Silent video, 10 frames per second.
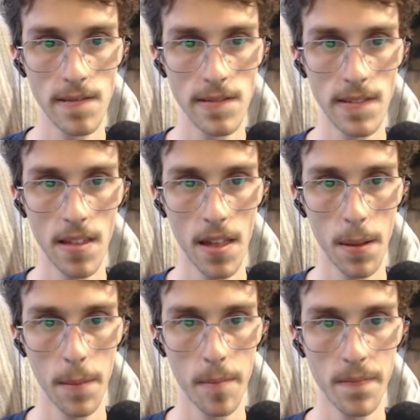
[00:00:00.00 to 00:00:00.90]

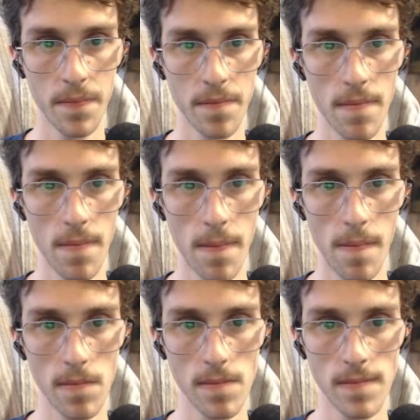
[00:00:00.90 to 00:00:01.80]
And my phone fell
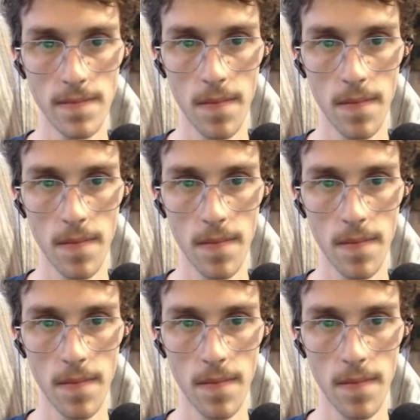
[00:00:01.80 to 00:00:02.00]
in the lake.